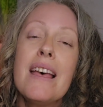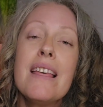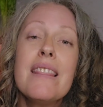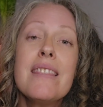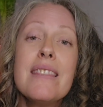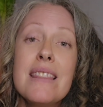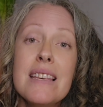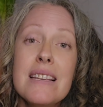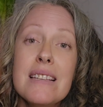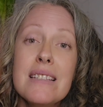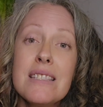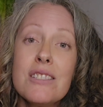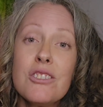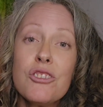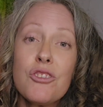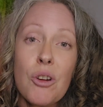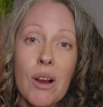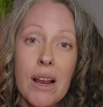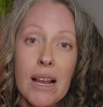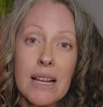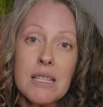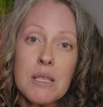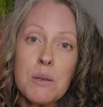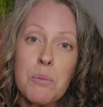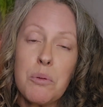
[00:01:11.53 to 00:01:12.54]
This
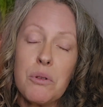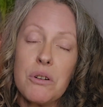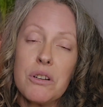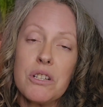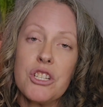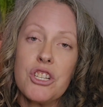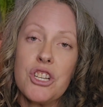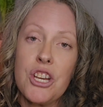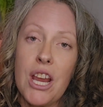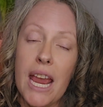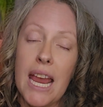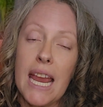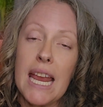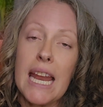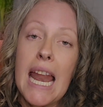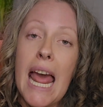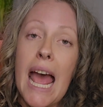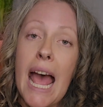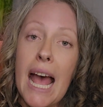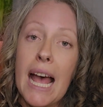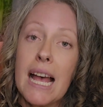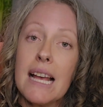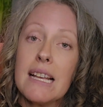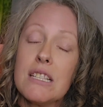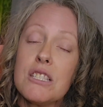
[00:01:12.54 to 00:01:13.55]
transport chain
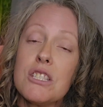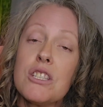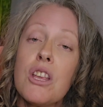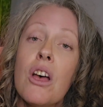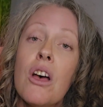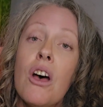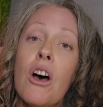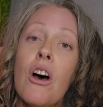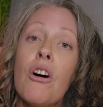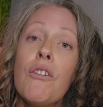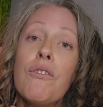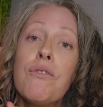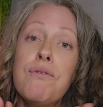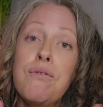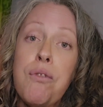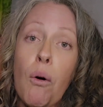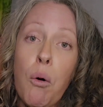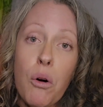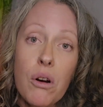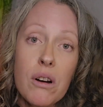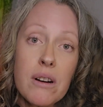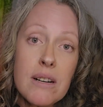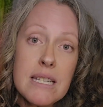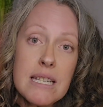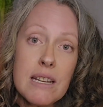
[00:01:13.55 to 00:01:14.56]
has
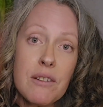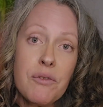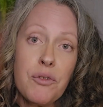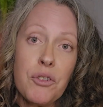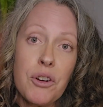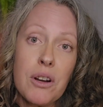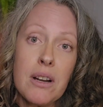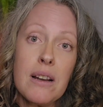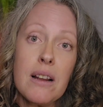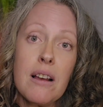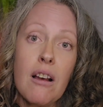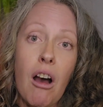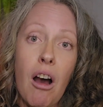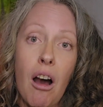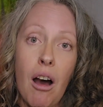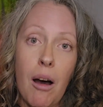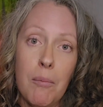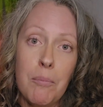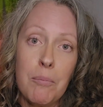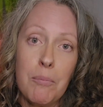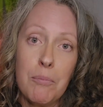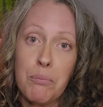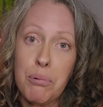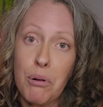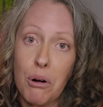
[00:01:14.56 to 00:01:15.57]
four different
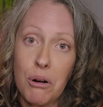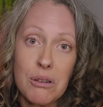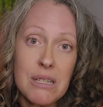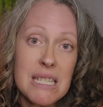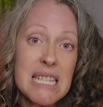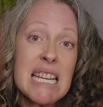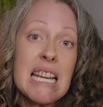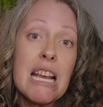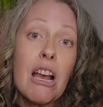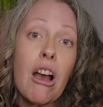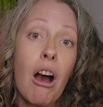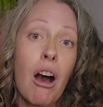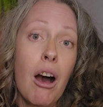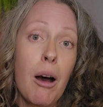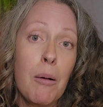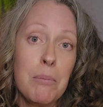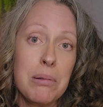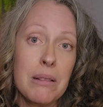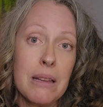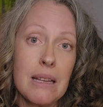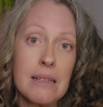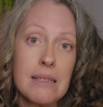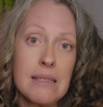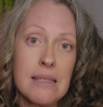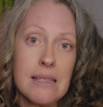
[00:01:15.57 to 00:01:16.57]
com protein
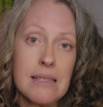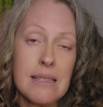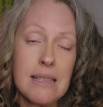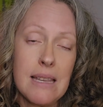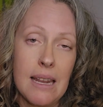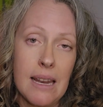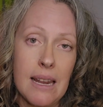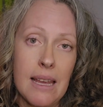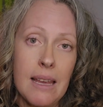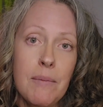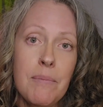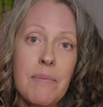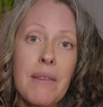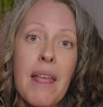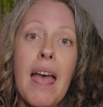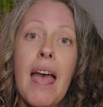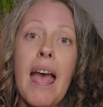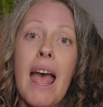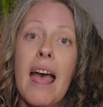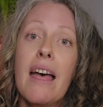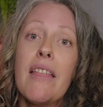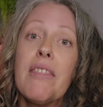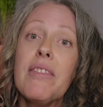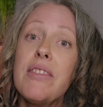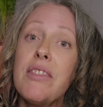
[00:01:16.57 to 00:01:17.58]
complexes in it,
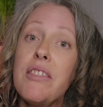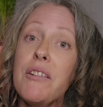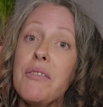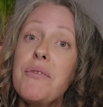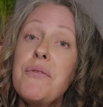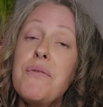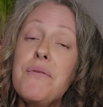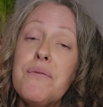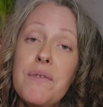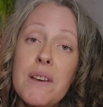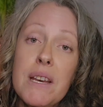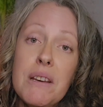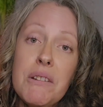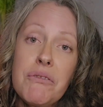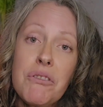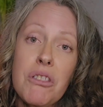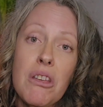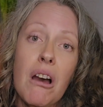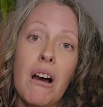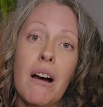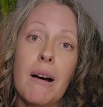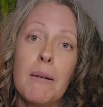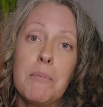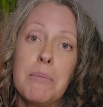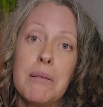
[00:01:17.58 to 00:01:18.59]
the fifth
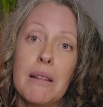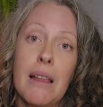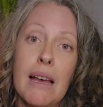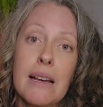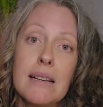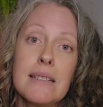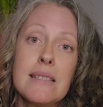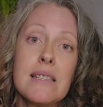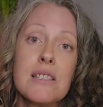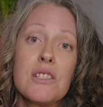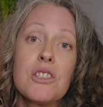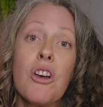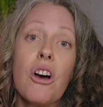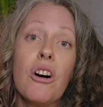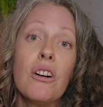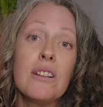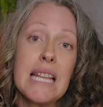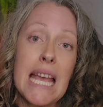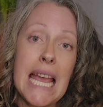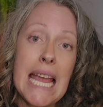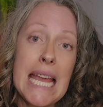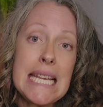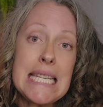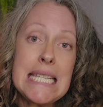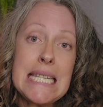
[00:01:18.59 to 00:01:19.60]
complex is called
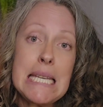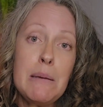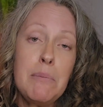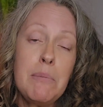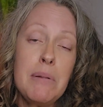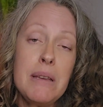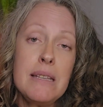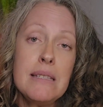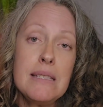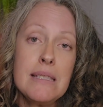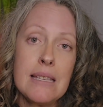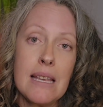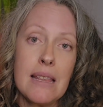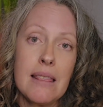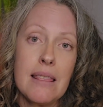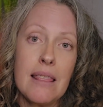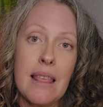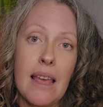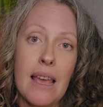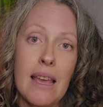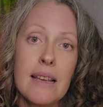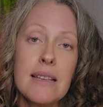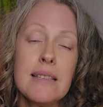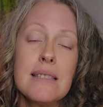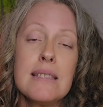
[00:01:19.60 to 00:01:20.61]
ATP
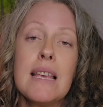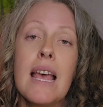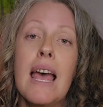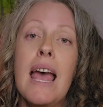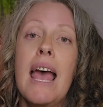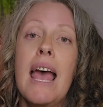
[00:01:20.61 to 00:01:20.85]
synthase.